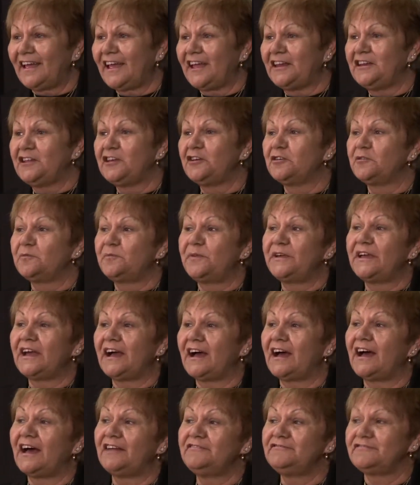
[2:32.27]
And he'll be
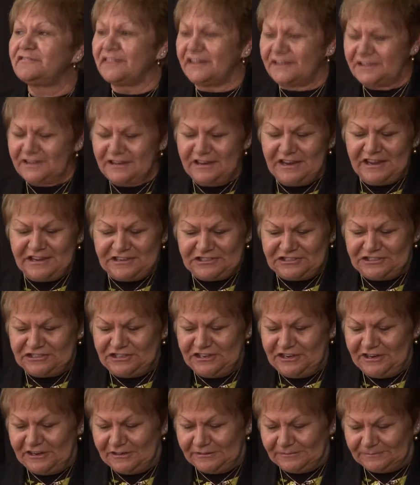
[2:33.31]
100 next
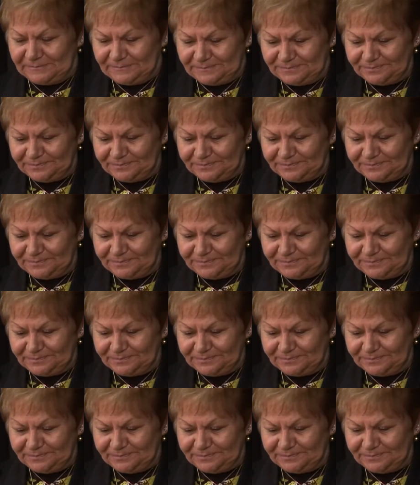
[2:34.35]
year.